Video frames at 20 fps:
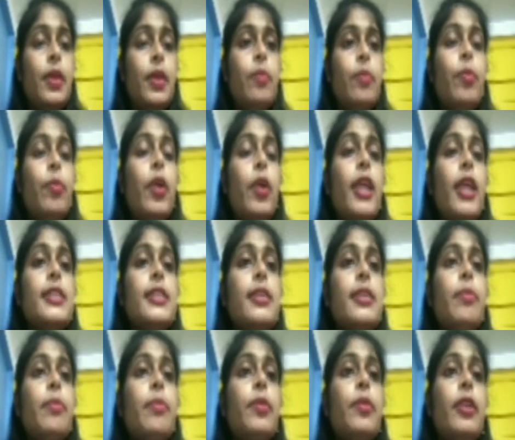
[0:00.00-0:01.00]
For
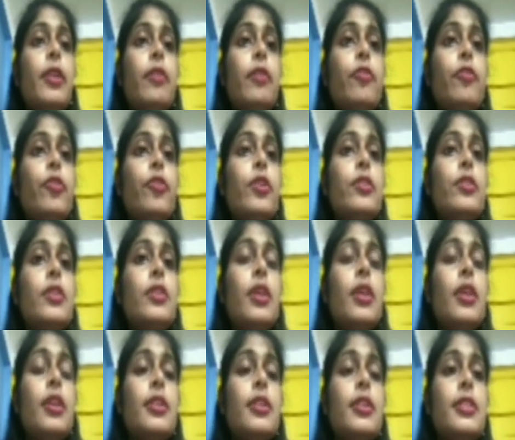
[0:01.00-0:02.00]
example, if
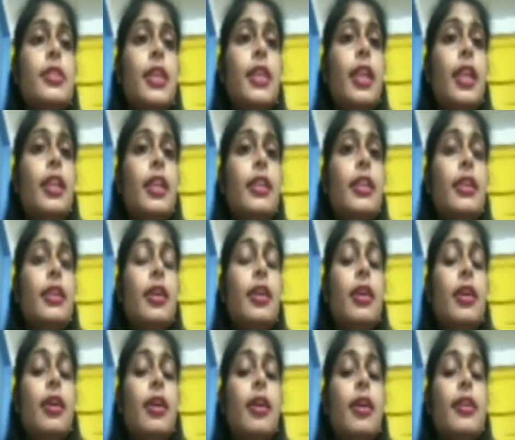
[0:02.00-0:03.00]
we
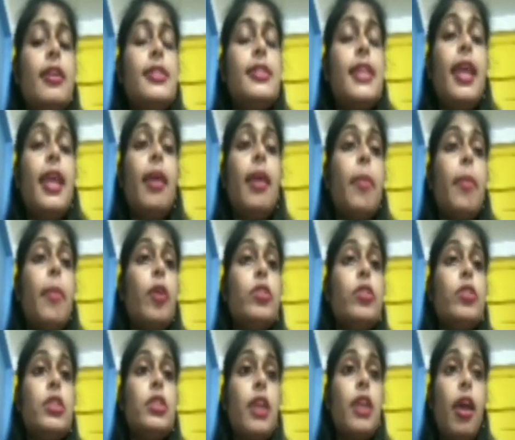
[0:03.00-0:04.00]
say
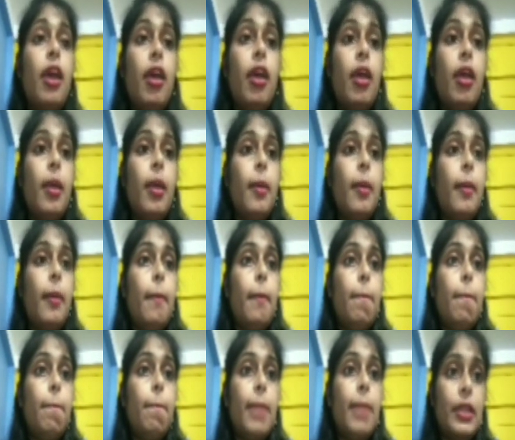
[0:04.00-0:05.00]
about the
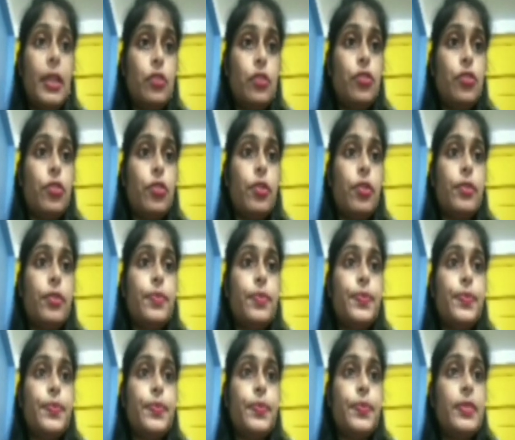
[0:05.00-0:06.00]
petrol,
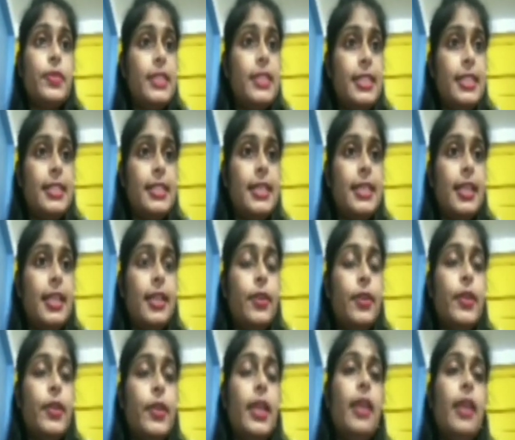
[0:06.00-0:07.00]
diesel,
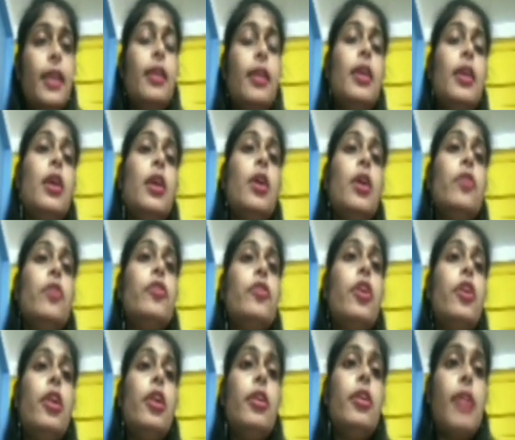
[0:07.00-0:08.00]
okay,
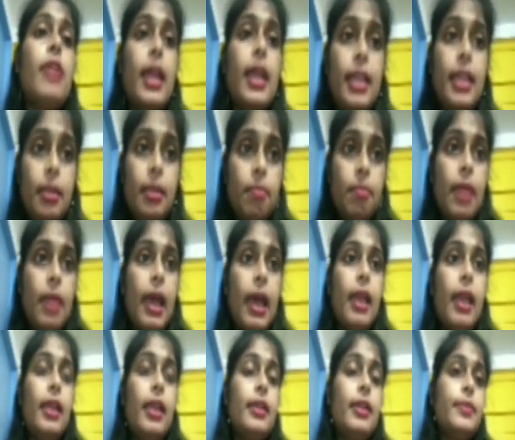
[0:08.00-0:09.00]
for running
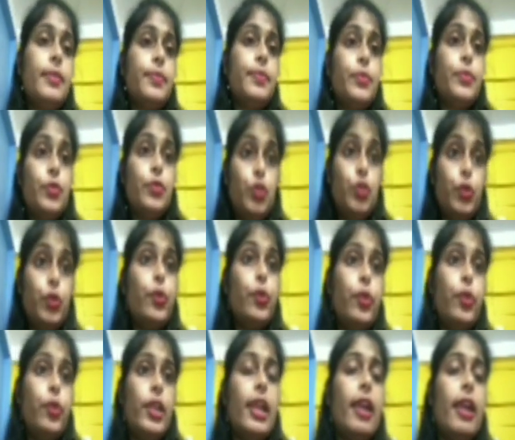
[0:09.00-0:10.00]
bike,
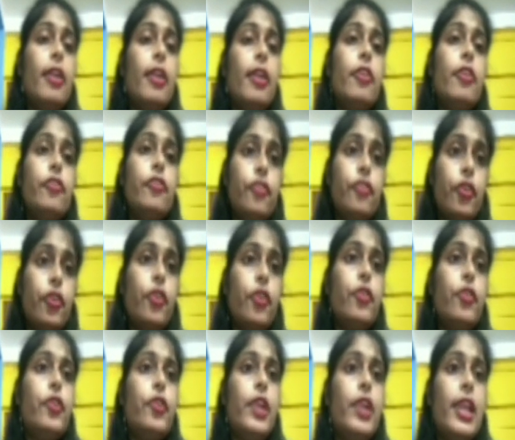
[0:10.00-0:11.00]
two-wheeler,
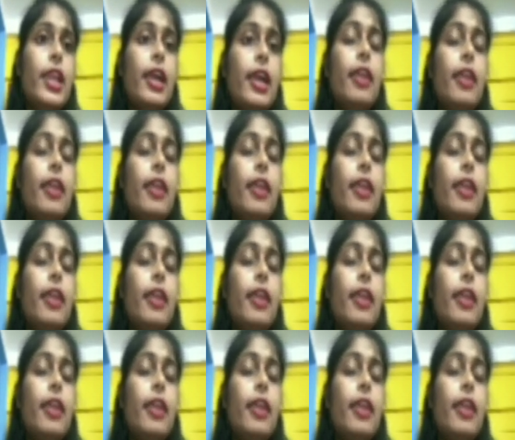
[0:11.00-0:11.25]
four-wheeler,